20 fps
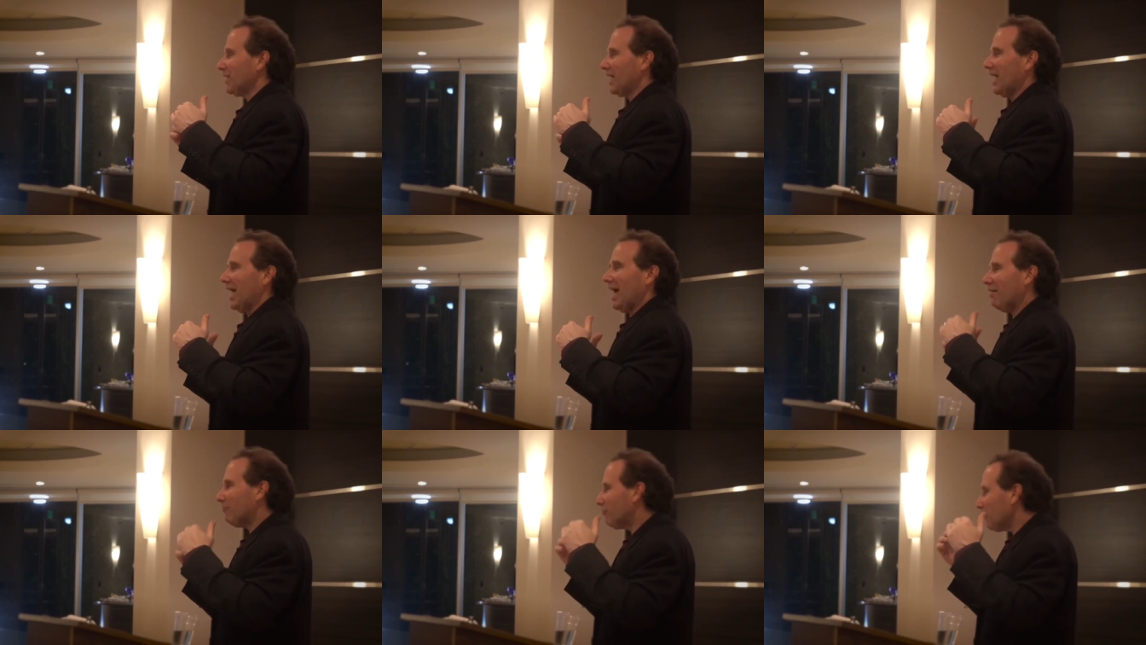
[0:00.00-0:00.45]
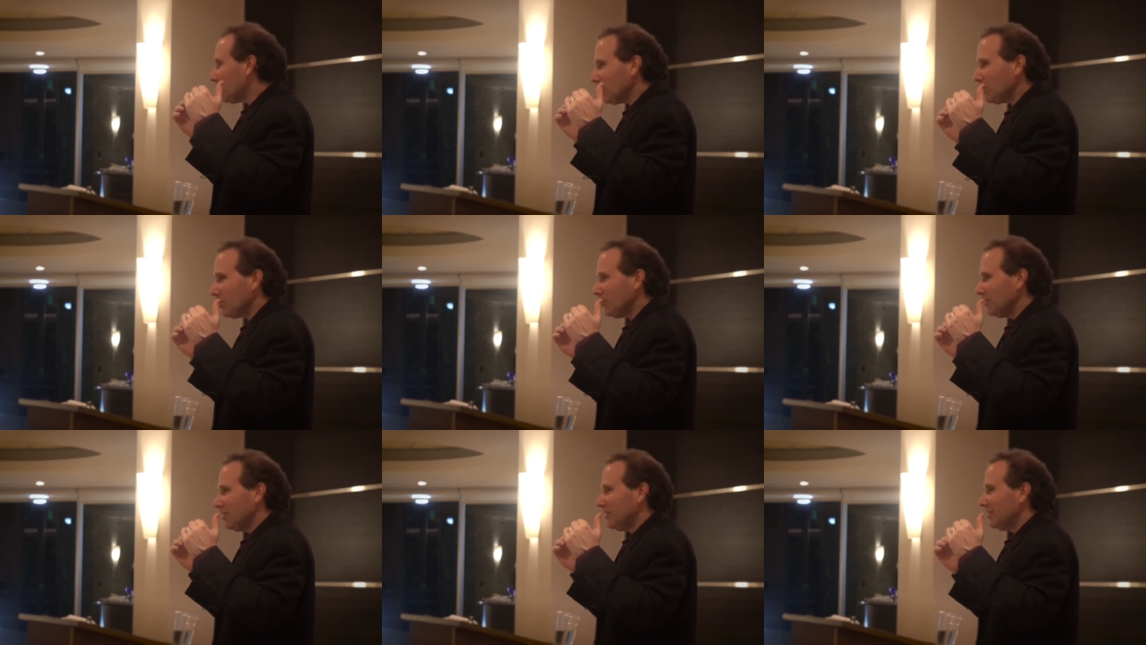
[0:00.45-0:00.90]
ever
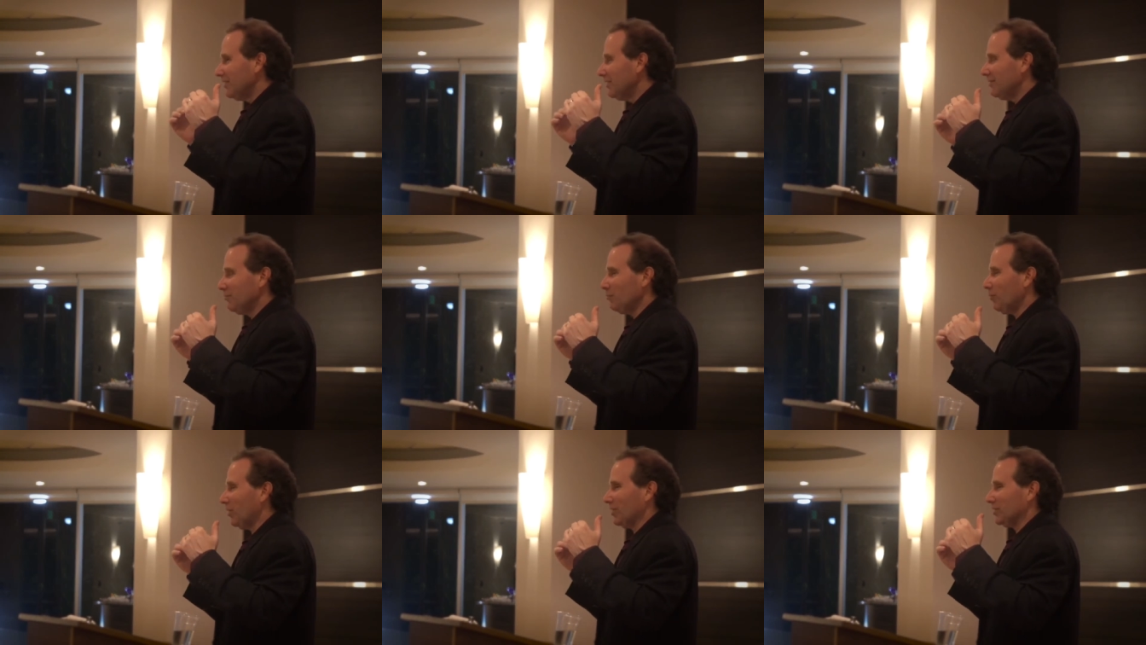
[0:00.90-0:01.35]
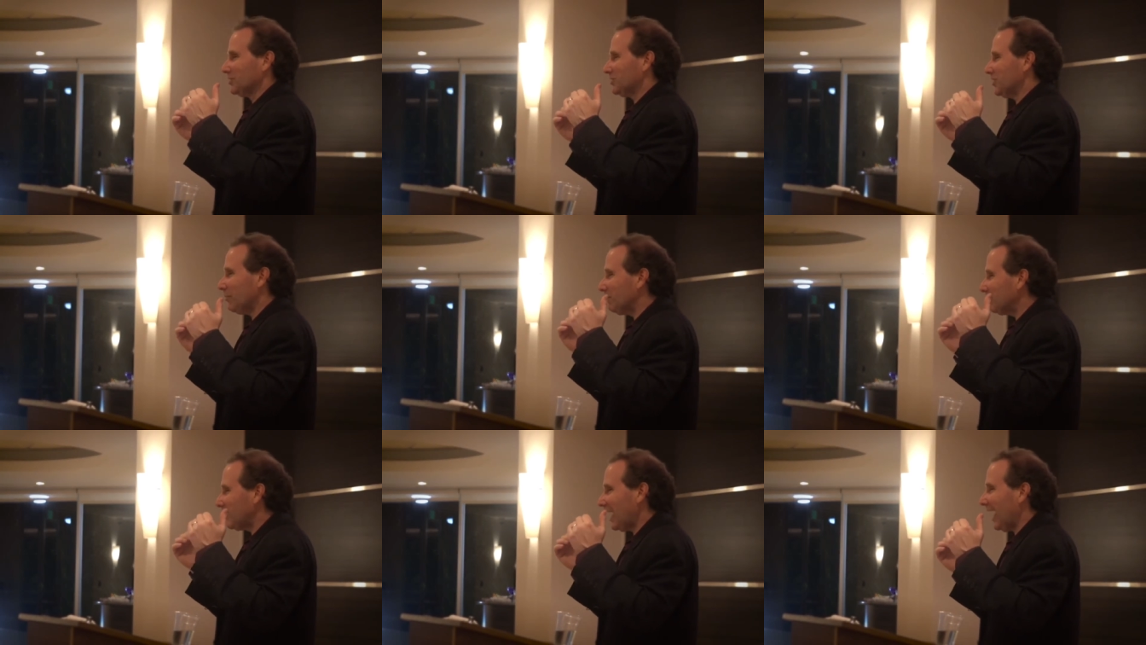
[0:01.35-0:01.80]
where
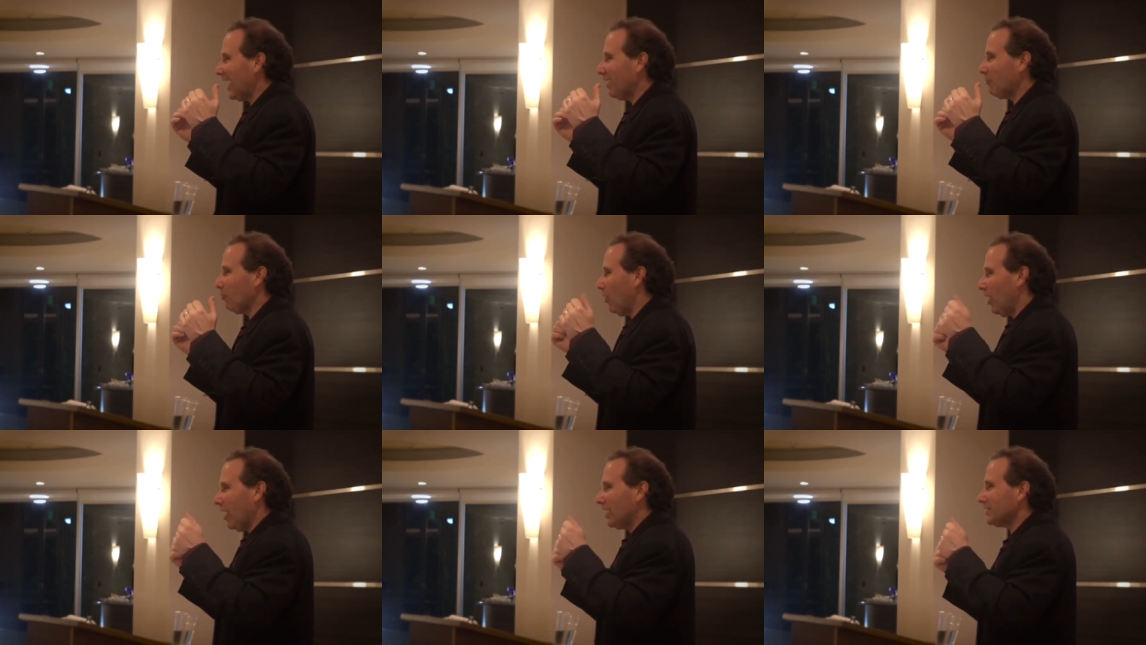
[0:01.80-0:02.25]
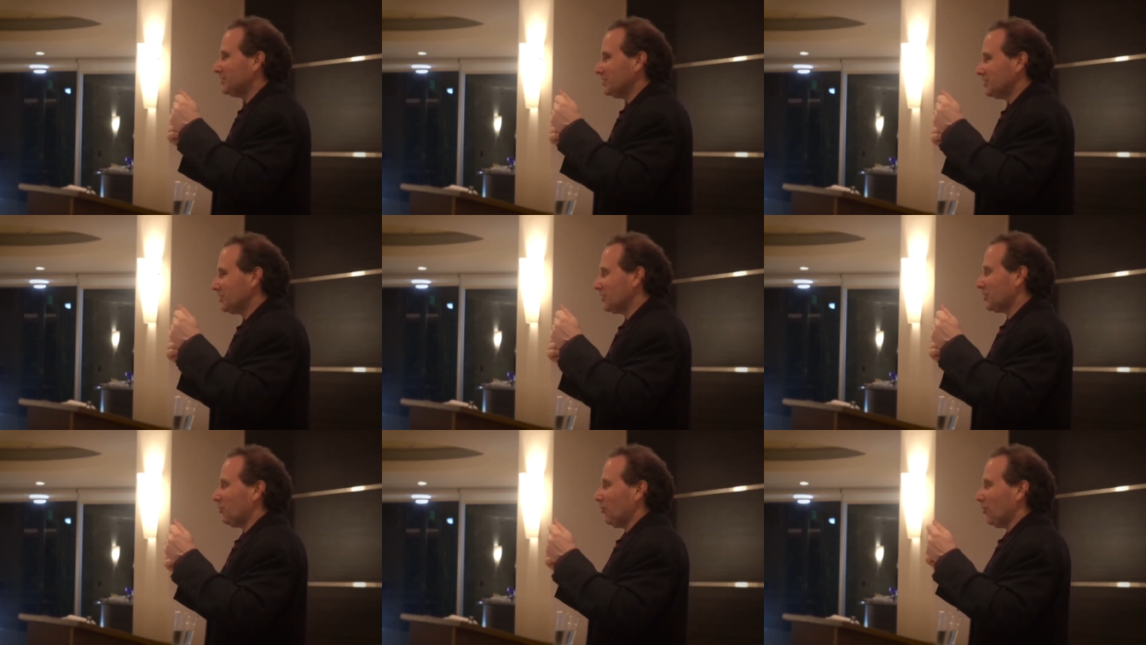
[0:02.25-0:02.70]
some guy walked into
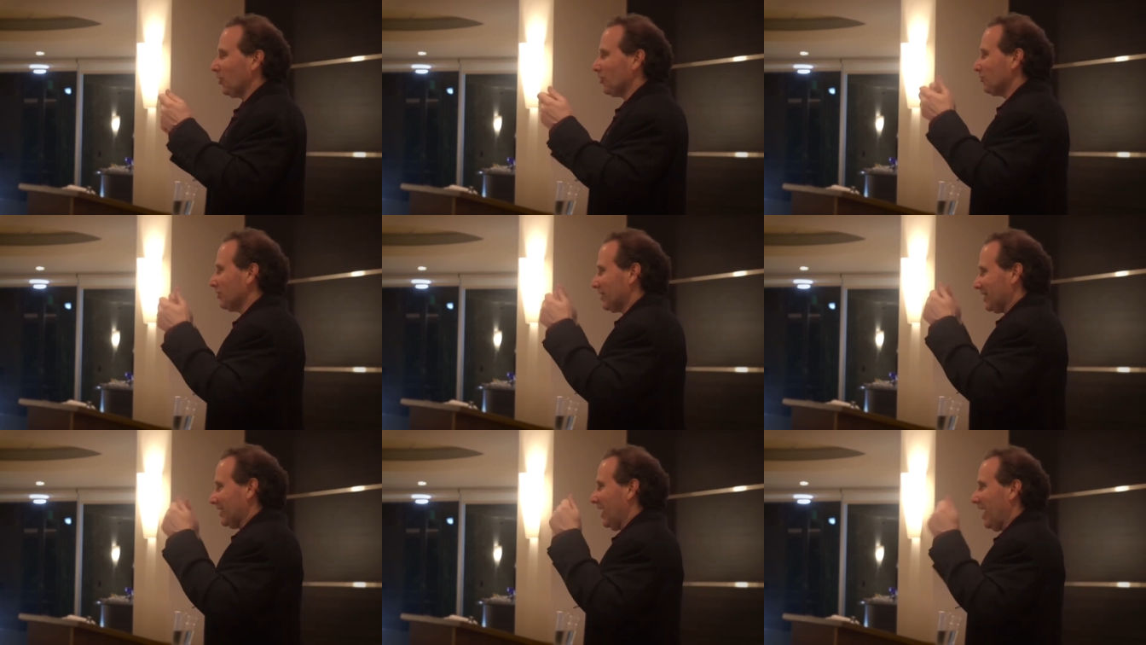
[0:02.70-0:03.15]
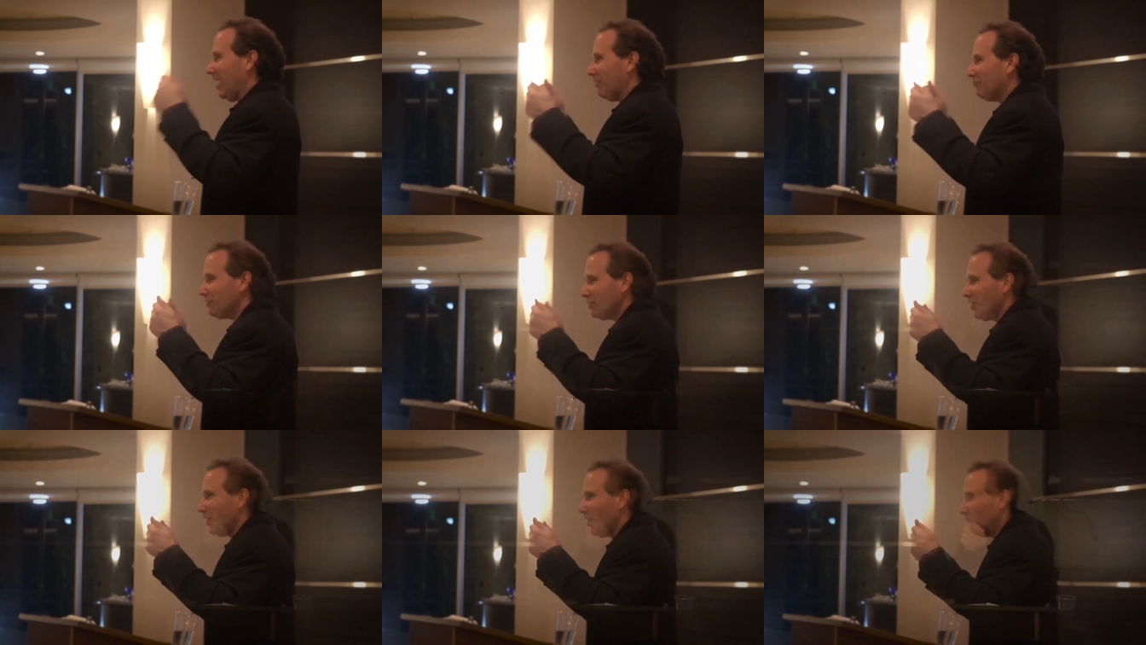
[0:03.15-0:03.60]
court with an
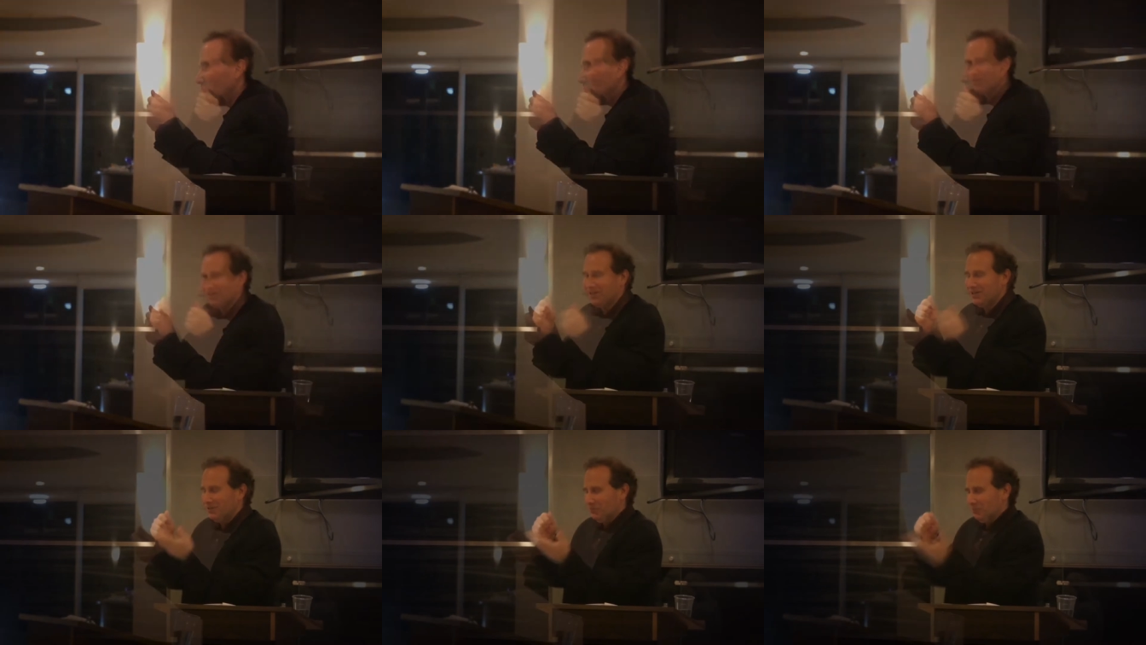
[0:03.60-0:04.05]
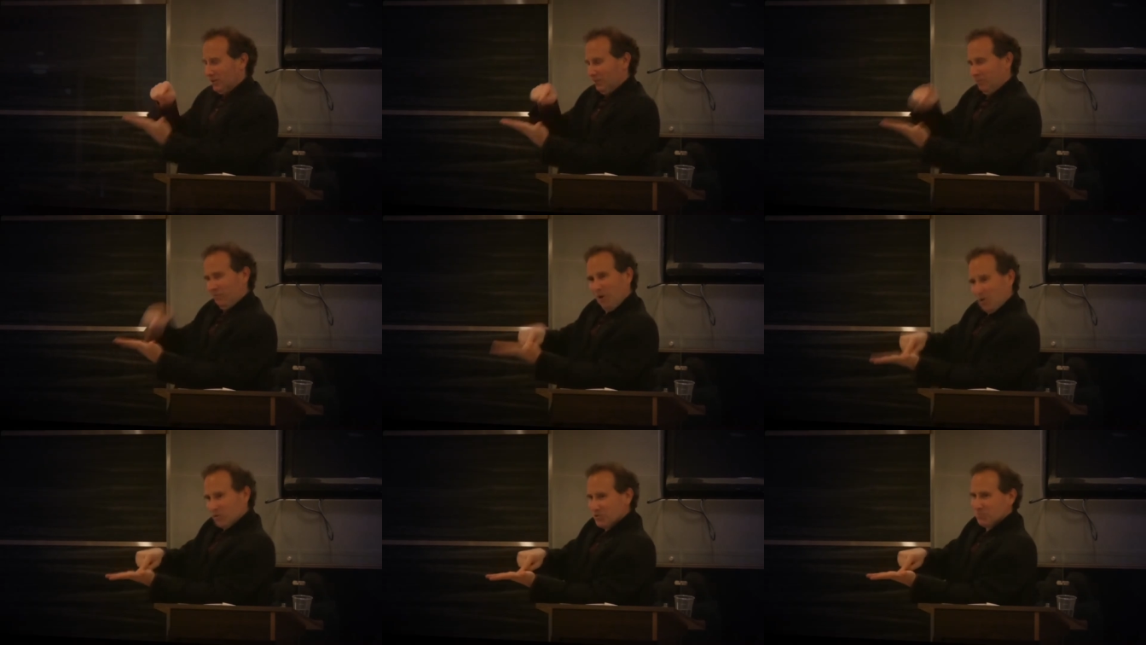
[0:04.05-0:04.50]
envelope with a
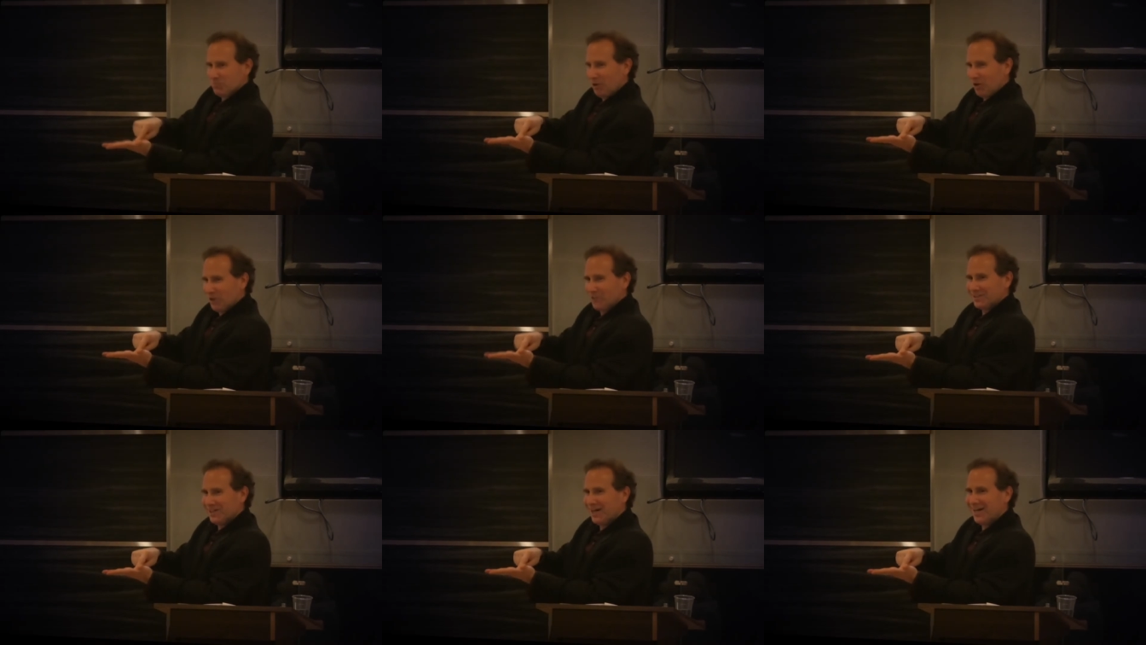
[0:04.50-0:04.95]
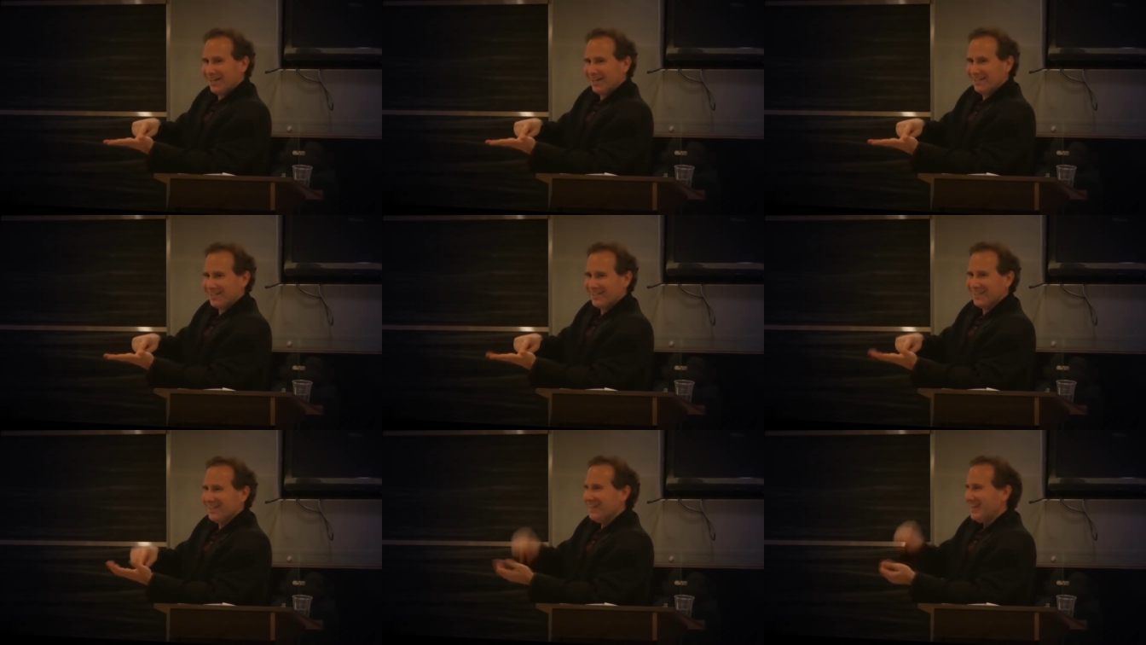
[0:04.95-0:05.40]
postmark on
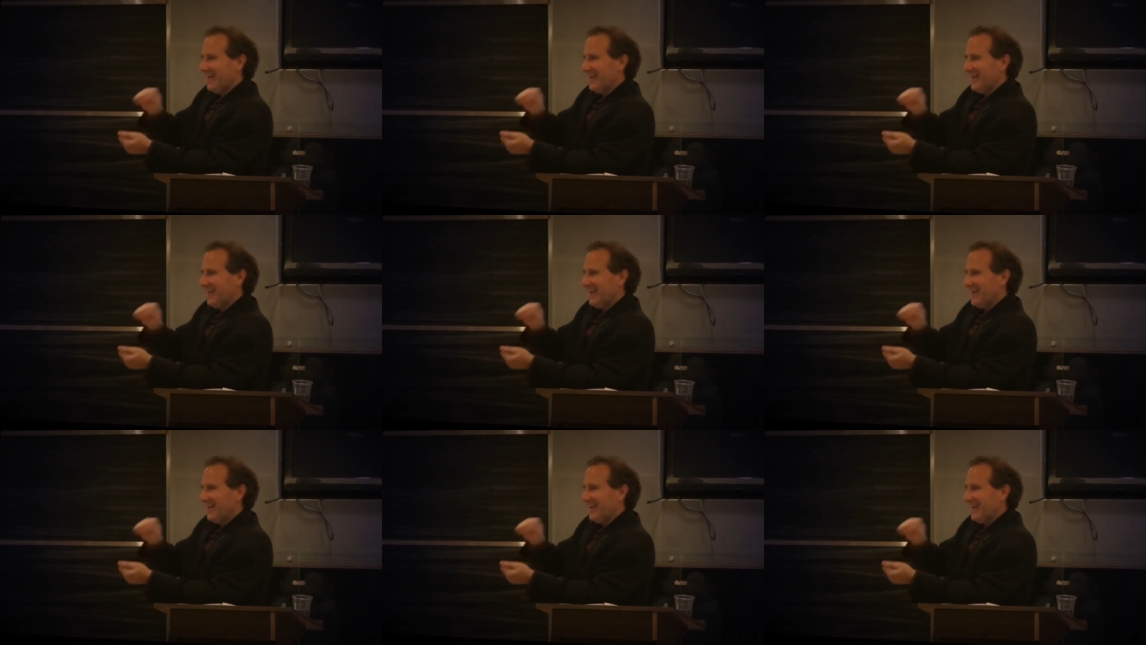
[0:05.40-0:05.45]
it,